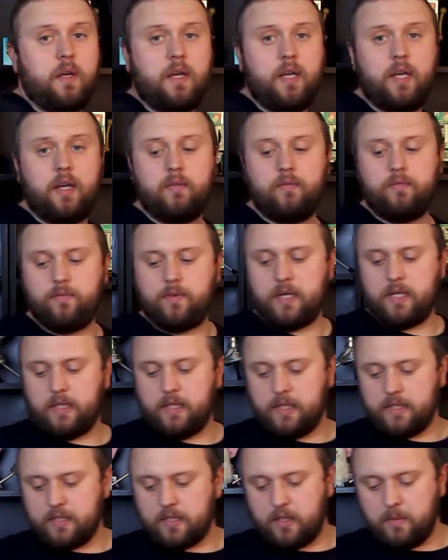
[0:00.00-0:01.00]
And
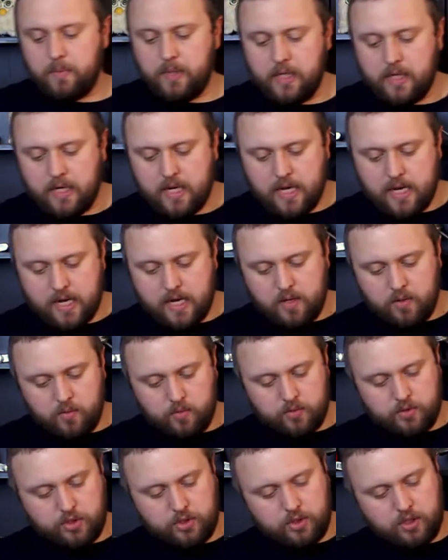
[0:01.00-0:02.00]
finally, it's going to be an
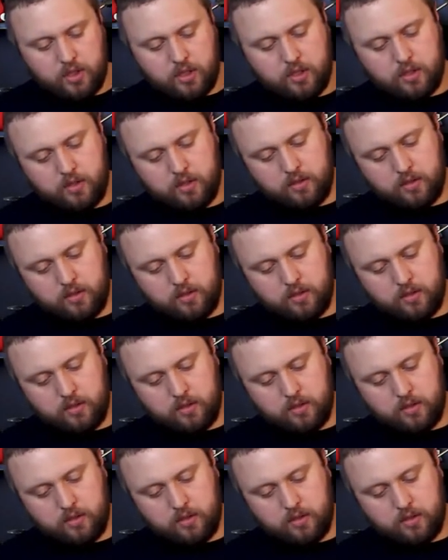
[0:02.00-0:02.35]
ounce